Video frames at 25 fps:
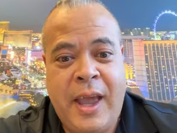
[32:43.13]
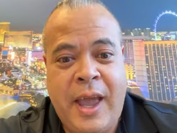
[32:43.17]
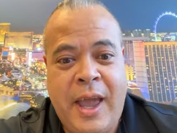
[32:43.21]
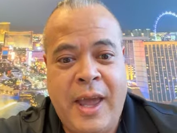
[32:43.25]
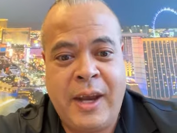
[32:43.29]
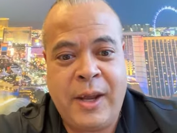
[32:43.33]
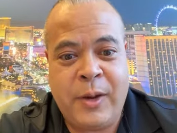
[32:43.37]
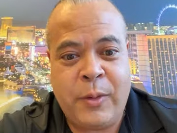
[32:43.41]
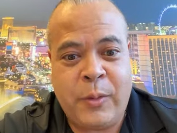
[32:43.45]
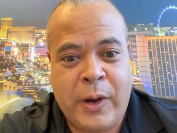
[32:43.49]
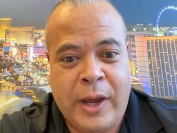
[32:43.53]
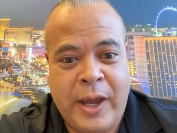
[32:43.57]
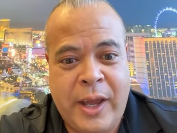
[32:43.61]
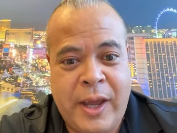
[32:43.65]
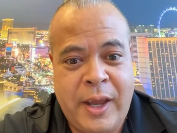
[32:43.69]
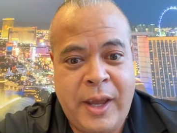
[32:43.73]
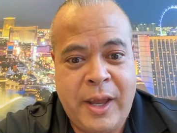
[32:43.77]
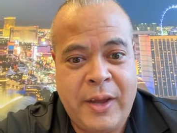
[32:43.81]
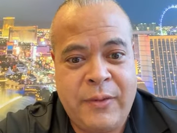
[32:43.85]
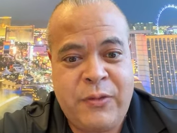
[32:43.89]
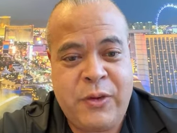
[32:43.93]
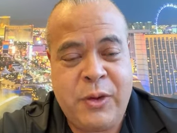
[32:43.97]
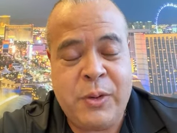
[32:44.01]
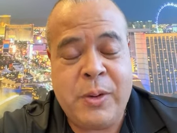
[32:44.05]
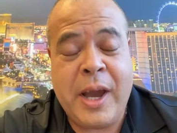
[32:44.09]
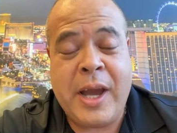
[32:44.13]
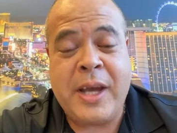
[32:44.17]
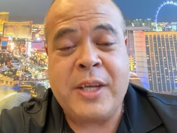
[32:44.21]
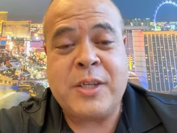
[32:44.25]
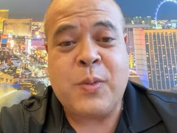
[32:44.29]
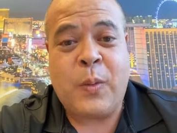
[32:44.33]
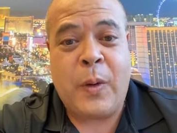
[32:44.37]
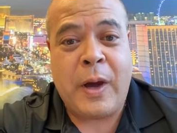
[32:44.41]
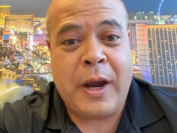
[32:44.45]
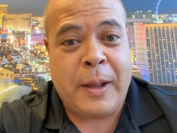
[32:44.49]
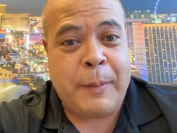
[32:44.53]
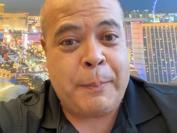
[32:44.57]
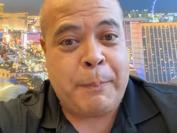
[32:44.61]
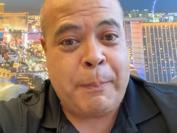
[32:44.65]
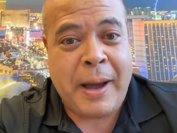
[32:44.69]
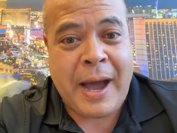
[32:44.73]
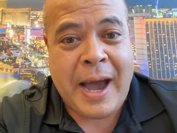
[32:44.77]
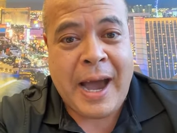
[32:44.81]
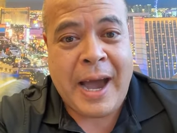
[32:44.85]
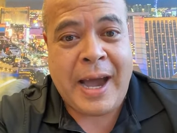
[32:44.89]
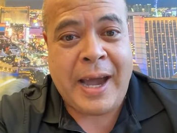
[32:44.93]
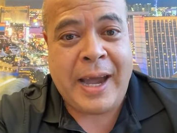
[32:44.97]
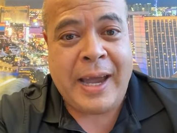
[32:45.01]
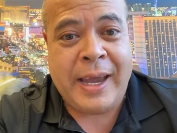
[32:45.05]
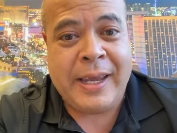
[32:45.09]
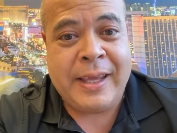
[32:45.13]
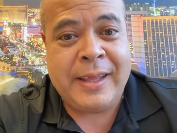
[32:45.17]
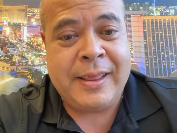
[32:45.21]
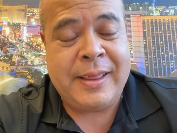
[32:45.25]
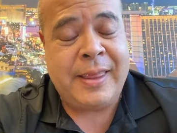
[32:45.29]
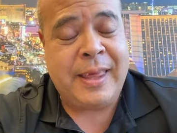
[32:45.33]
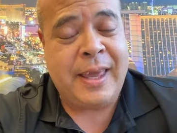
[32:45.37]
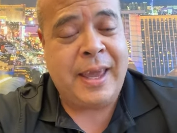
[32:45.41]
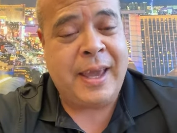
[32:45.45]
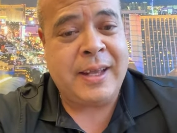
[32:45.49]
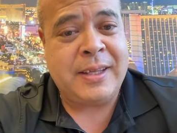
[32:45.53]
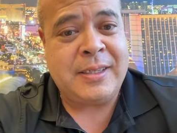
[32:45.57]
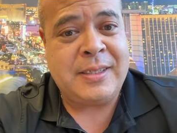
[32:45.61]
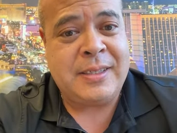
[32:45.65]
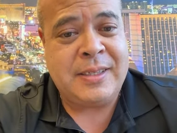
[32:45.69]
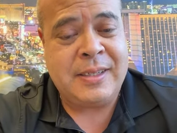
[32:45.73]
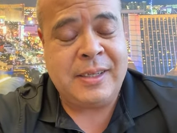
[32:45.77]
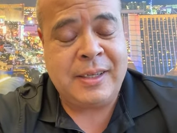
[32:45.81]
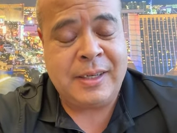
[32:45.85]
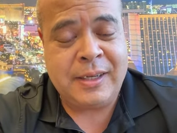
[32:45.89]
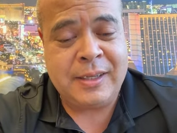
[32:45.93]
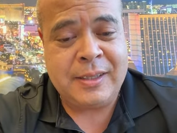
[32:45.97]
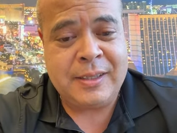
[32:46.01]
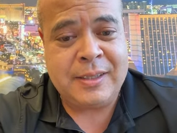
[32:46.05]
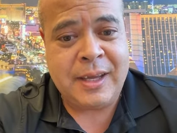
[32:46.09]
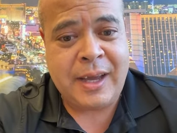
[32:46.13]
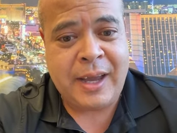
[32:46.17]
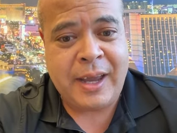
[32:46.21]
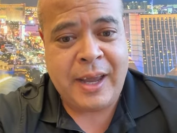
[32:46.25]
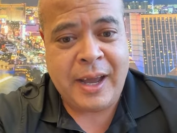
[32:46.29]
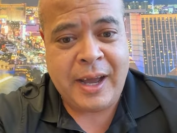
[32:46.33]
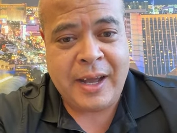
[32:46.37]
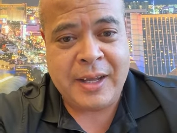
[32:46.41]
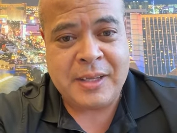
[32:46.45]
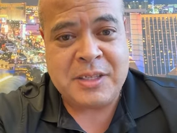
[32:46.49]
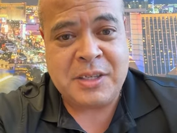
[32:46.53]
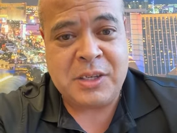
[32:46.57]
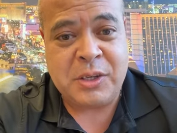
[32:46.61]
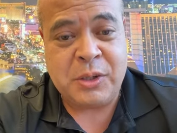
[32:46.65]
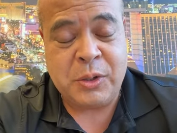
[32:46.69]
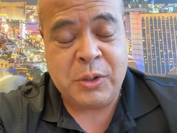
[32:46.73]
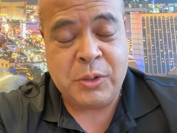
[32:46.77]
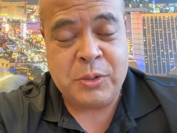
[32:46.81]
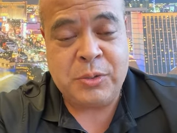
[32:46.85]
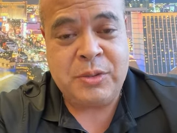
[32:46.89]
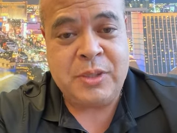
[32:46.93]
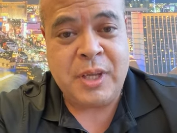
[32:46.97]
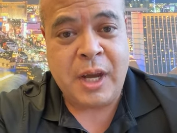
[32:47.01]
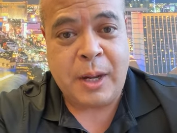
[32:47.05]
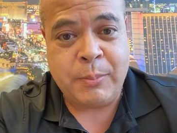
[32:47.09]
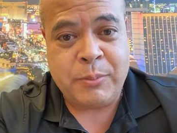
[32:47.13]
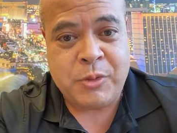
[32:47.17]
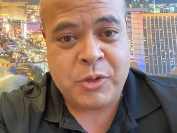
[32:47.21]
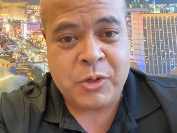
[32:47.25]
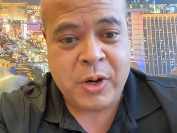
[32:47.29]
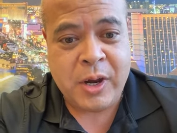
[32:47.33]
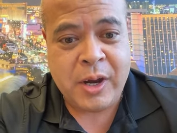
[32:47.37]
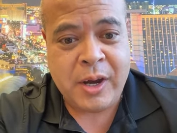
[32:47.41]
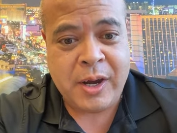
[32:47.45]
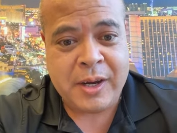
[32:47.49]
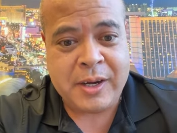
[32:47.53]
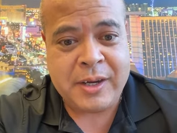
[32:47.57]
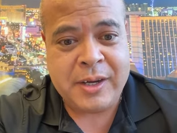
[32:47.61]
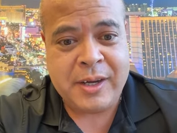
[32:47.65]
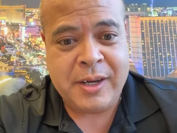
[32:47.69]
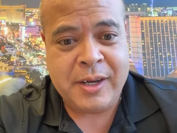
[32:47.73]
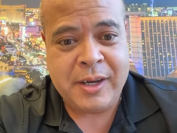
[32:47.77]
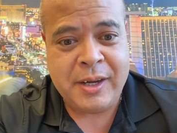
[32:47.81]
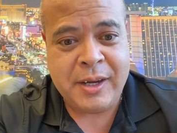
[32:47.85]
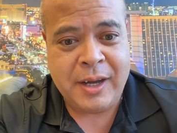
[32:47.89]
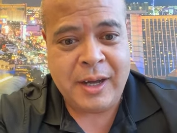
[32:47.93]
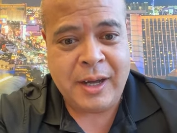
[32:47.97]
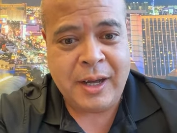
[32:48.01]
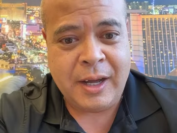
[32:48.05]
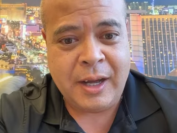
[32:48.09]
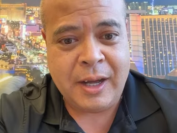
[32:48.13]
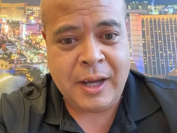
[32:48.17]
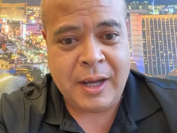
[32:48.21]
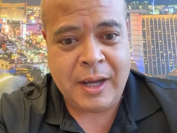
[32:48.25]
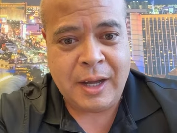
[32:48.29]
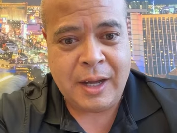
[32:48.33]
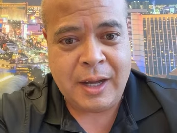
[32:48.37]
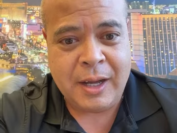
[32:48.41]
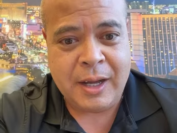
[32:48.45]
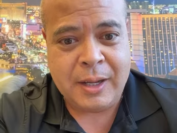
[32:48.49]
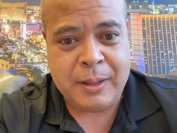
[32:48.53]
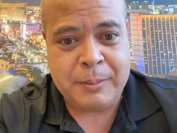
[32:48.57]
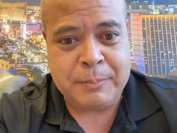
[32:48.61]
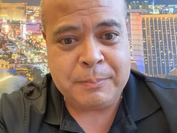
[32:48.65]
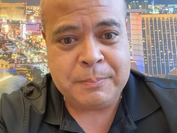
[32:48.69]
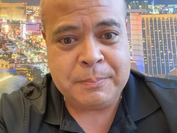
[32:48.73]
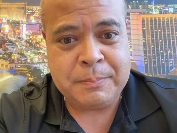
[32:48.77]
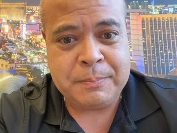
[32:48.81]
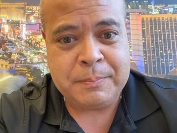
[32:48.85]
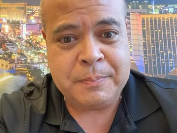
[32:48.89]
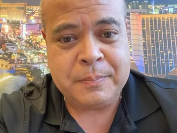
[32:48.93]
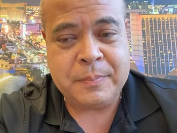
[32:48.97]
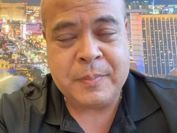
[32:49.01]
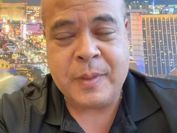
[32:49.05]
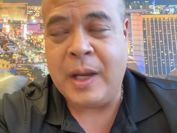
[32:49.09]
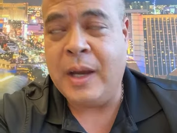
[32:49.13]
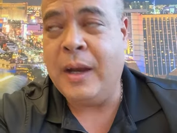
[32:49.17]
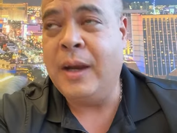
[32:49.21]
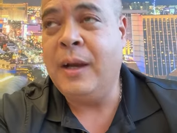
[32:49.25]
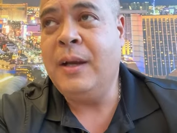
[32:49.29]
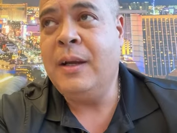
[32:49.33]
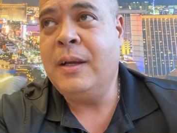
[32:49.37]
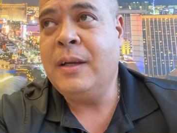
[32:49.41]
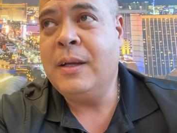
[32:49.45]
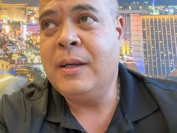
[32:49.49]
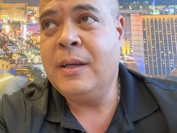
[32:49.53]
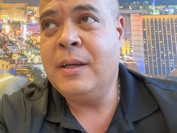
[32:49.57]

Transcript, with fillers: Anyway, if you guys want to buy that Daihatsu dump truck, um, huh?